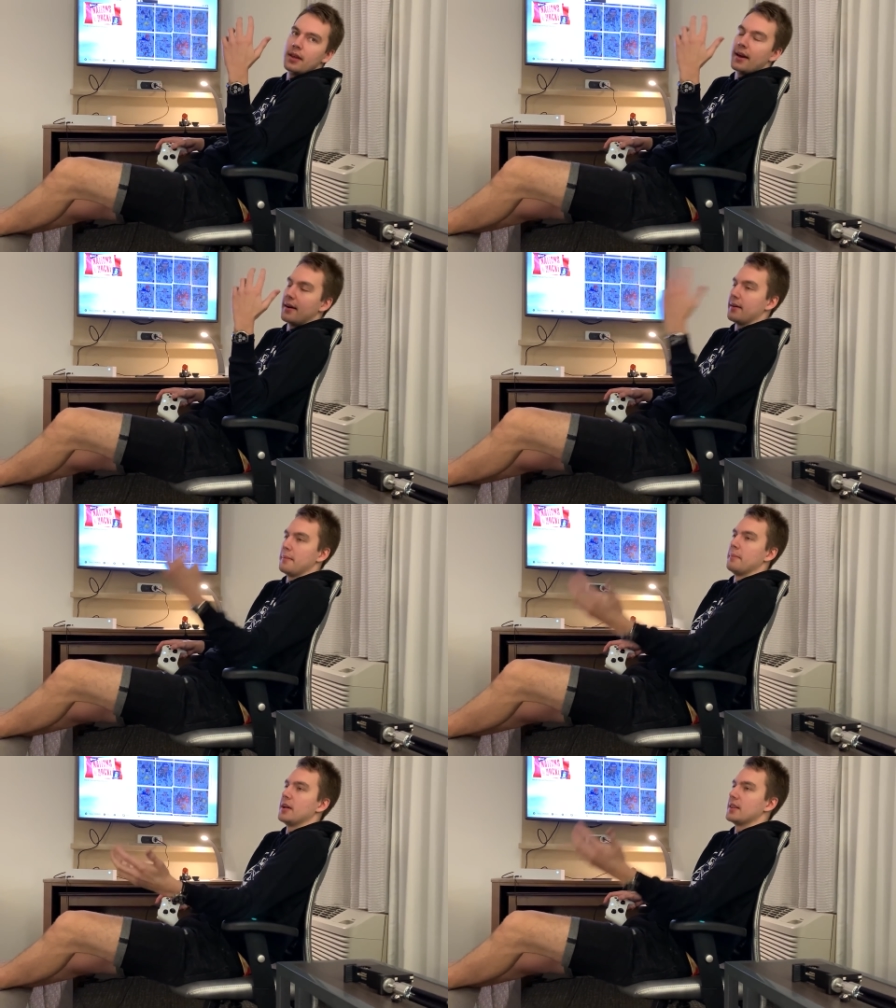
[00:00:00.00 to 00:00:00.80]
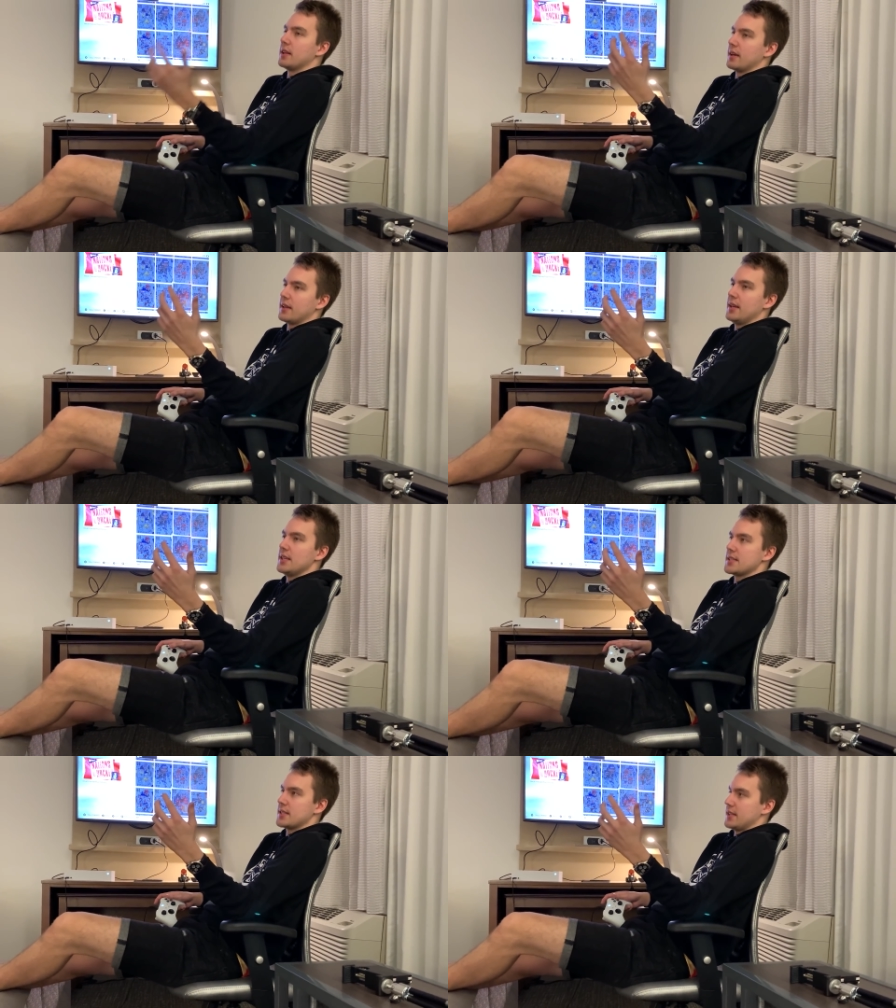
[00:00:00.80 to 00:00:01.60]
Yeah, yeah, I think he's. But like
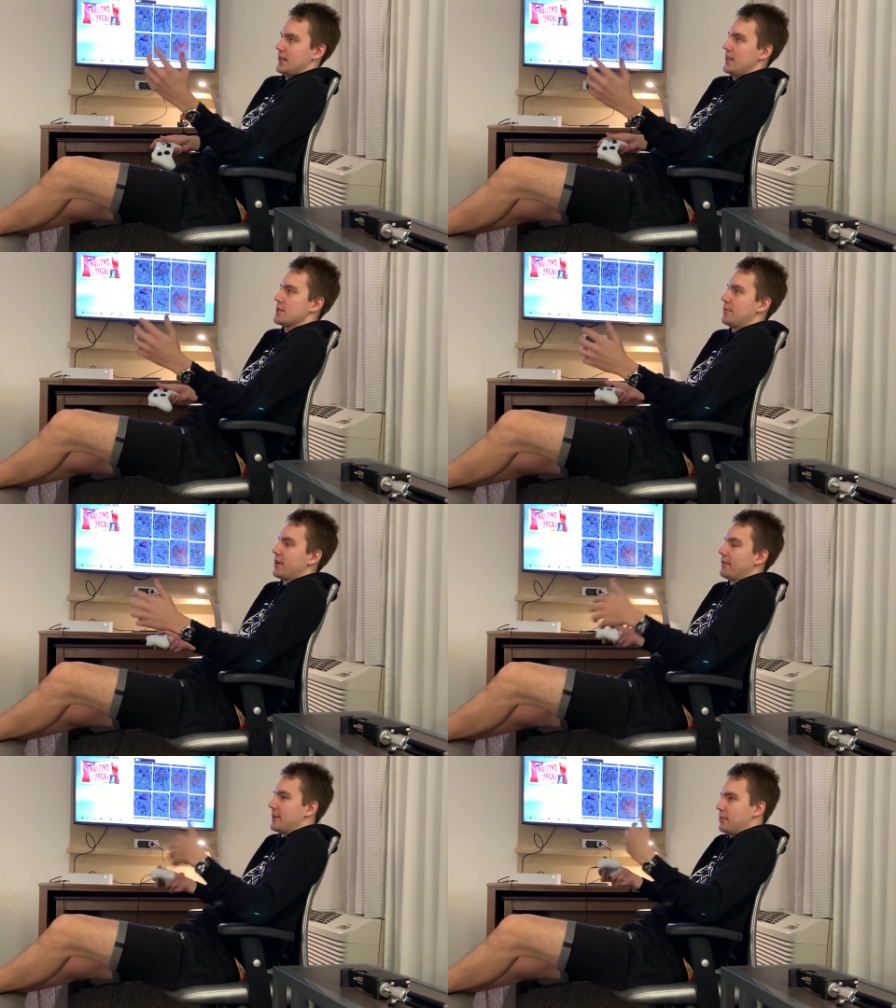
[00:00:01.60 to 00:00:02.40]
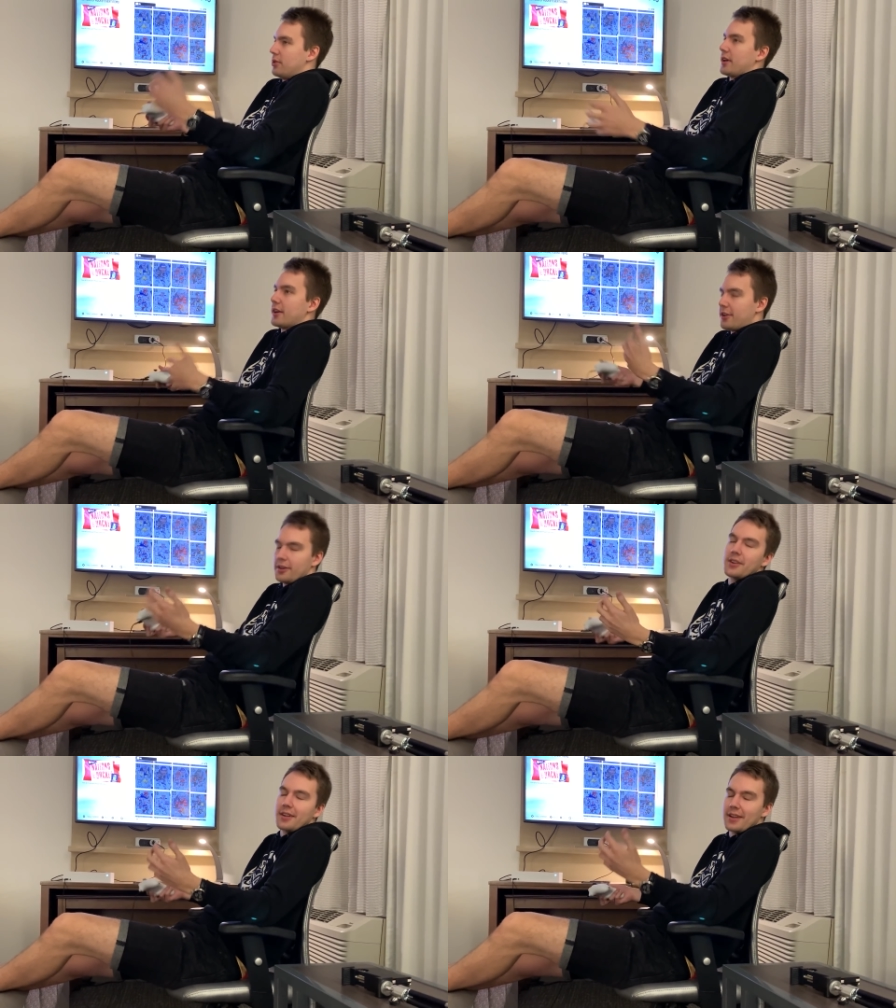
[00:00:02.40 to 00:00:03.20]
he's he's one of the
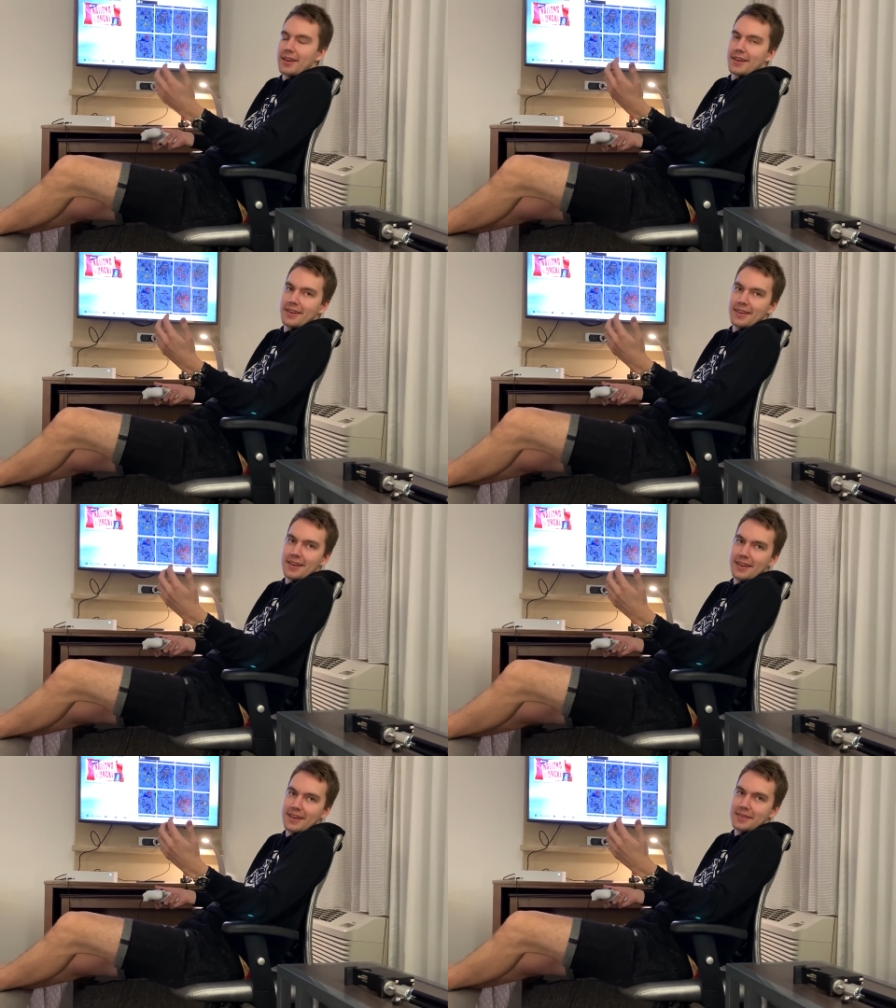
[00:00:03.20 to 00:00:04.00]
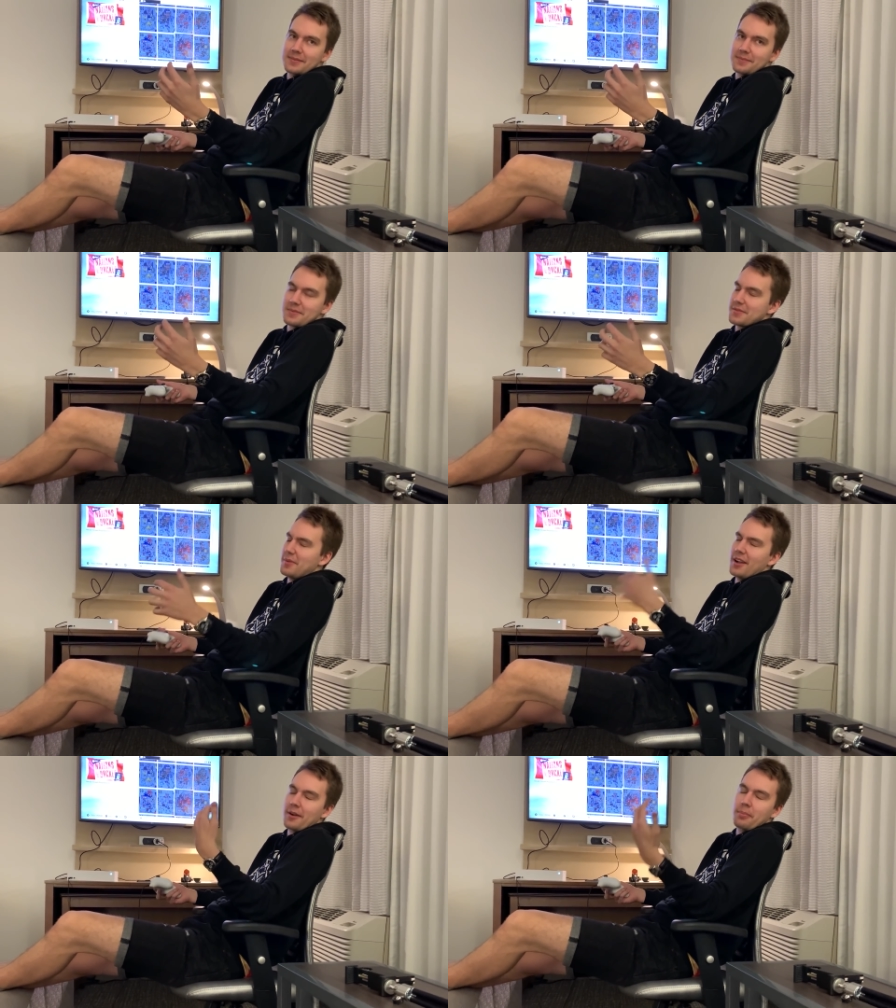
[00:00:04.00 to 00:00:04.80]
bigger like yeah, uh, like the
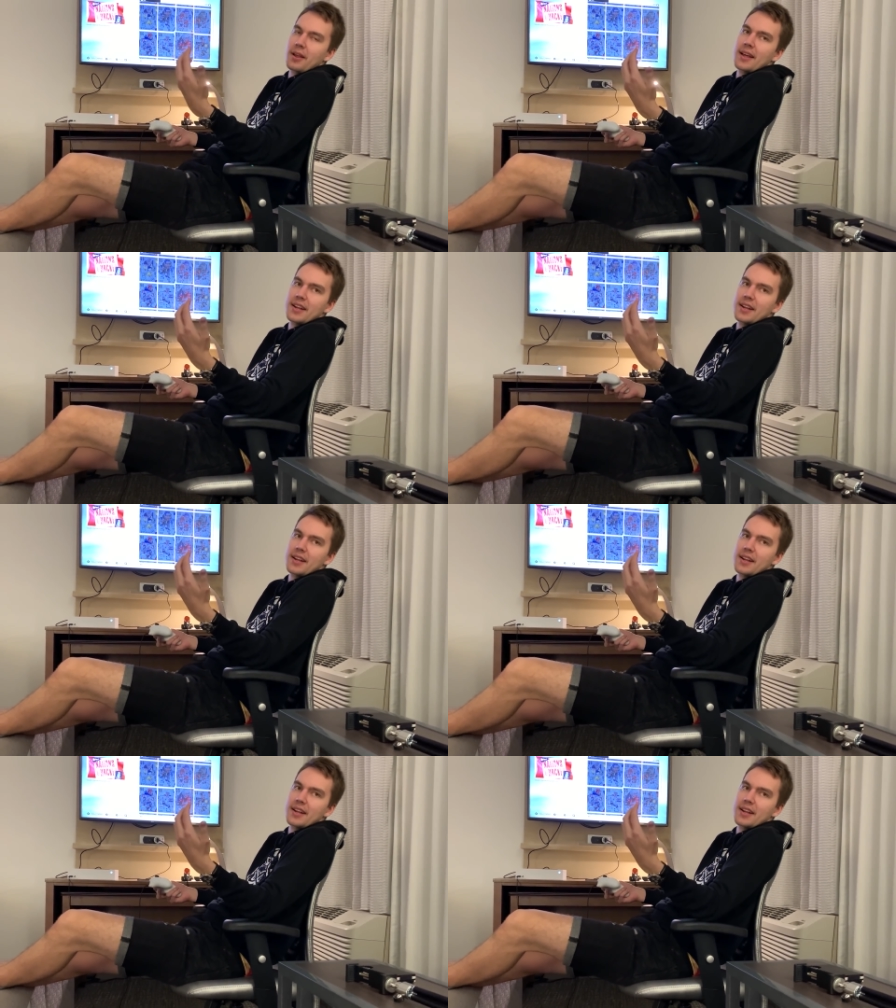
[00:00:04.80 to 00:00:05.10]
bigger guys.